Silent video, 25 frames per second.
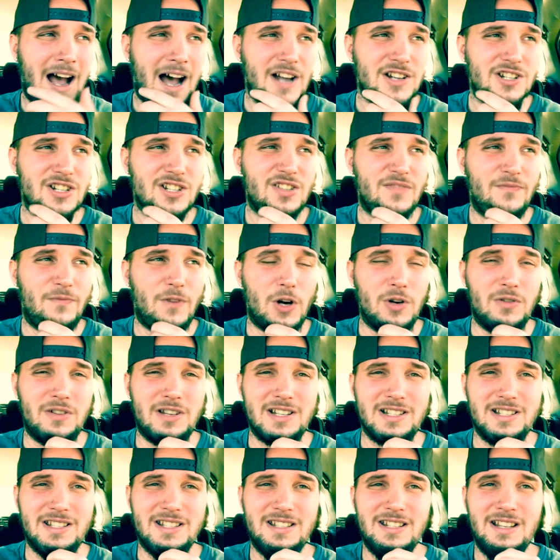I just
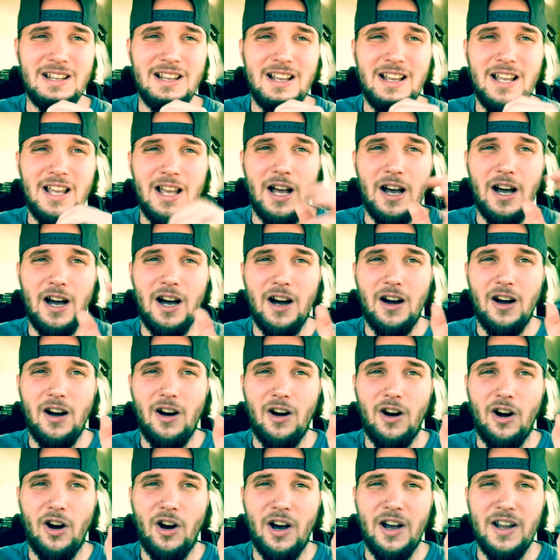focused uh,
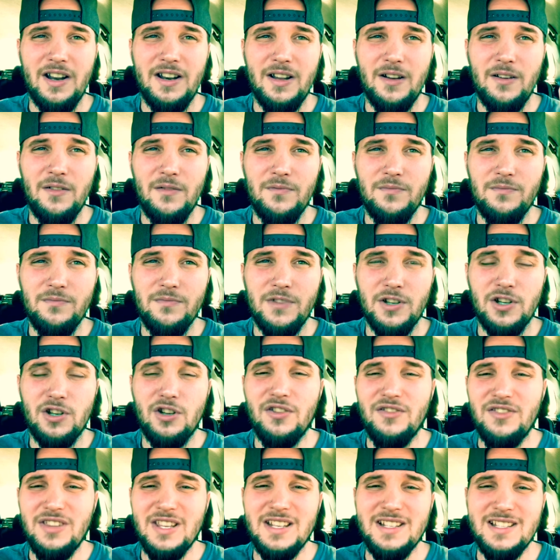on the
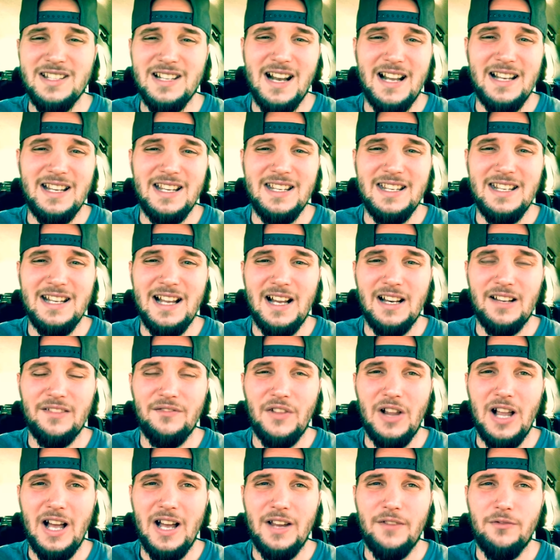good things that I can get out
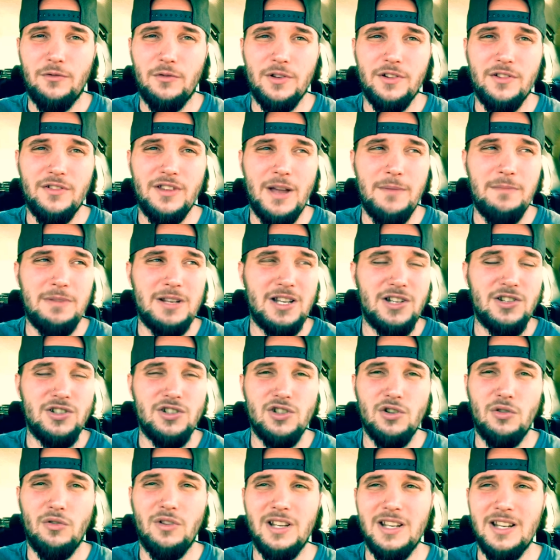of life, whether that be
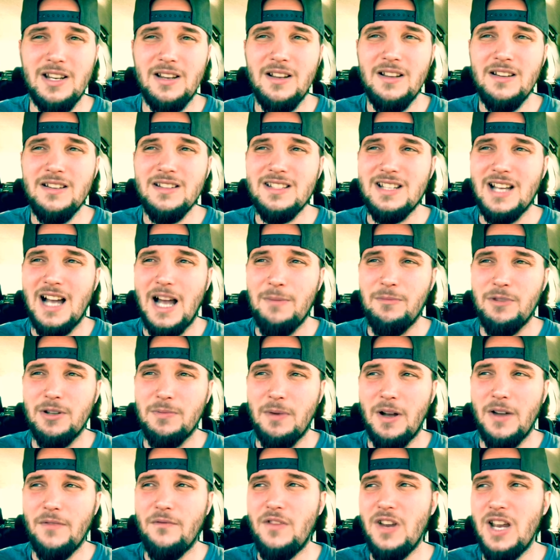enjoying time
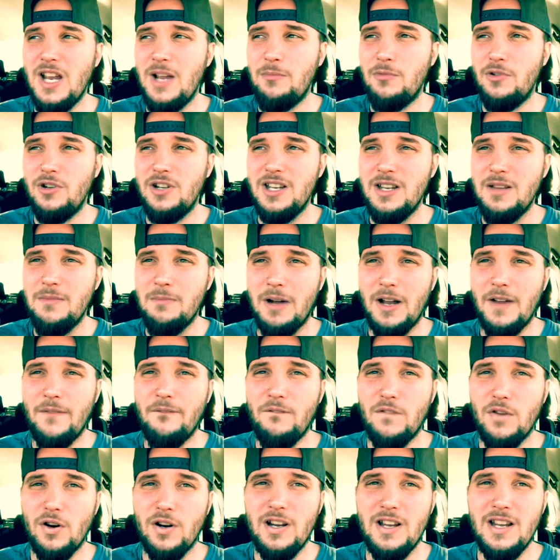with my family and my
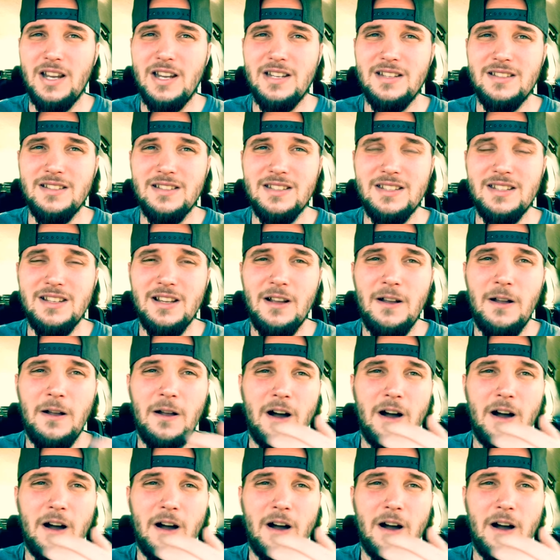friends.